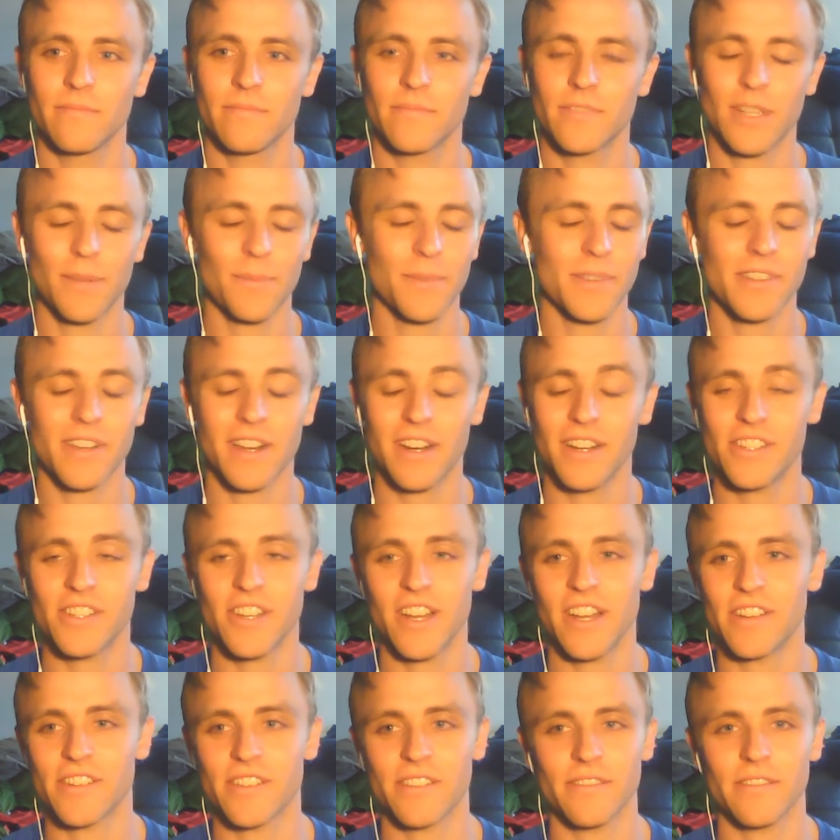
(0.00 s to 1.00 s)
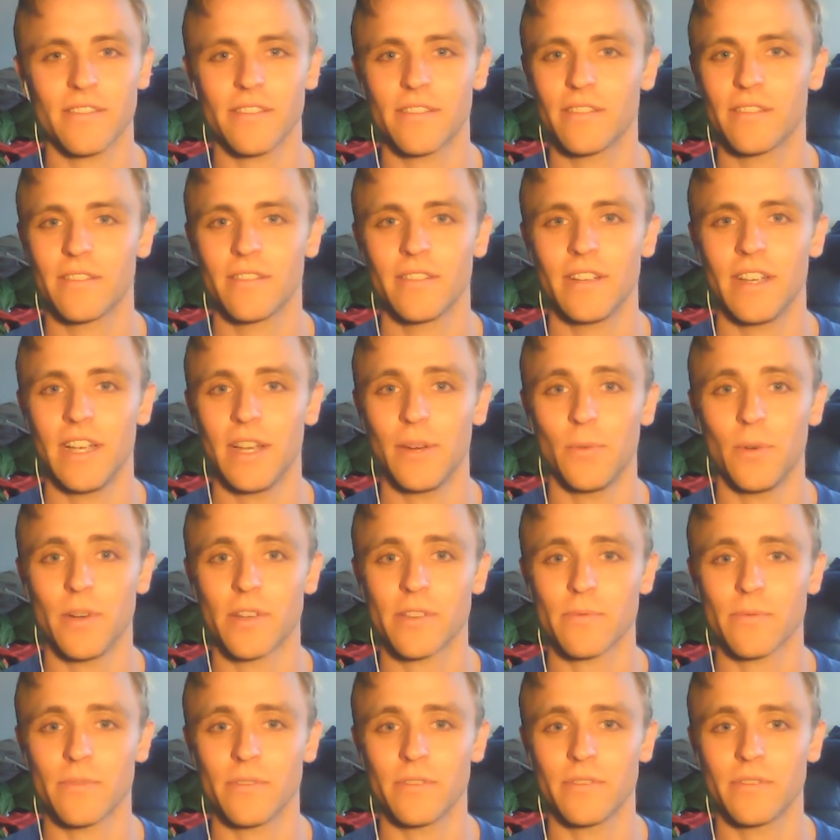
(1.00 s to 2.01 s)
Something's got to change in
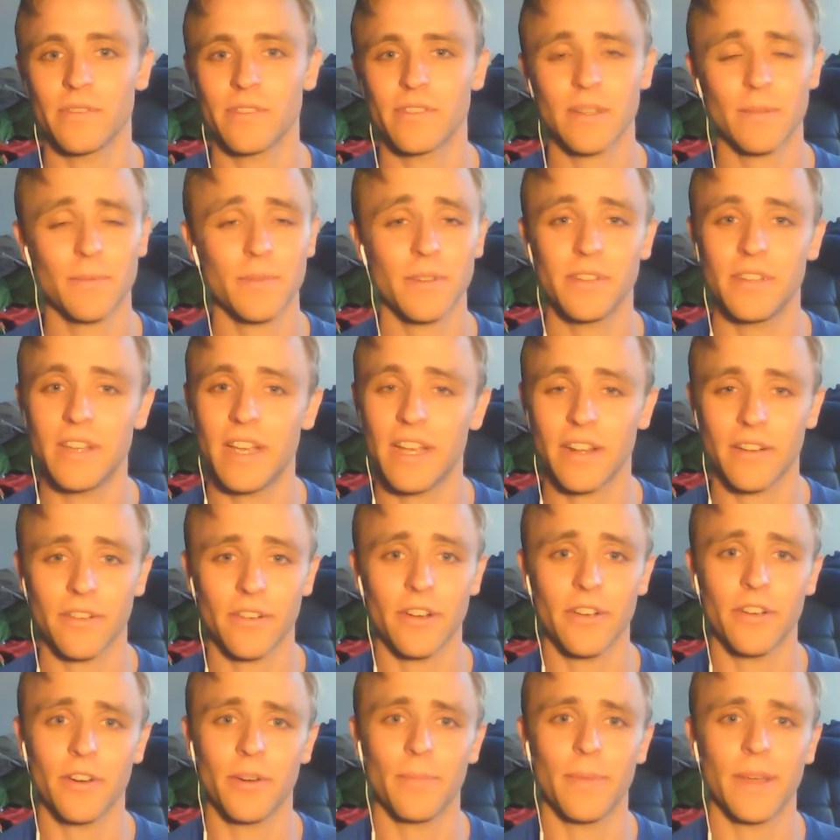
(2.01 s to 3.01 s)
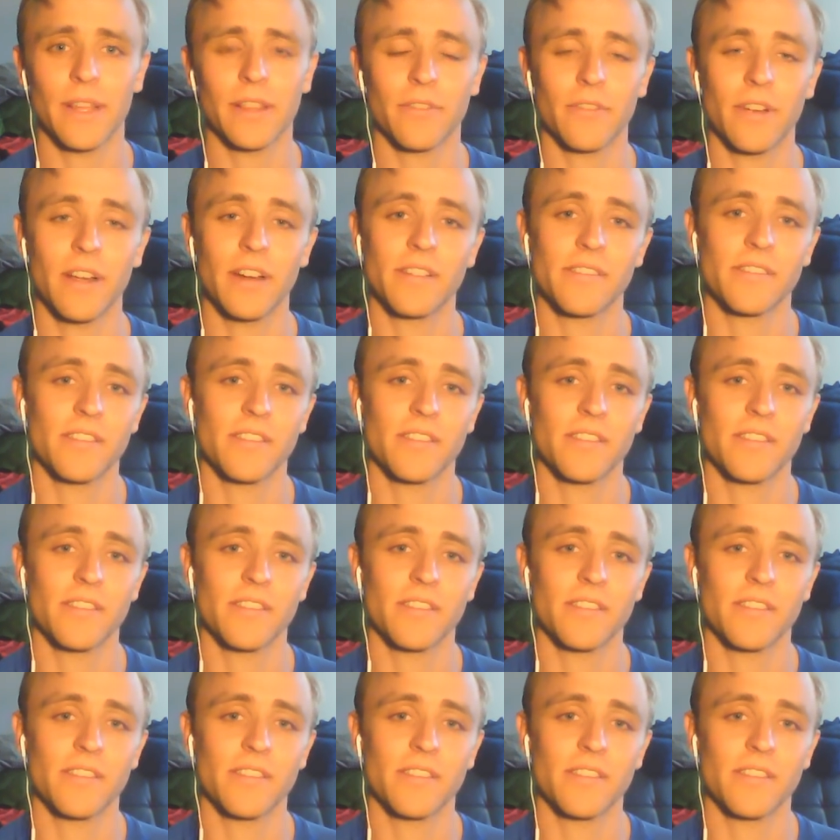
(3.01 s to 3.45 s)
Westwood. It's up to Dan Garreau to make the right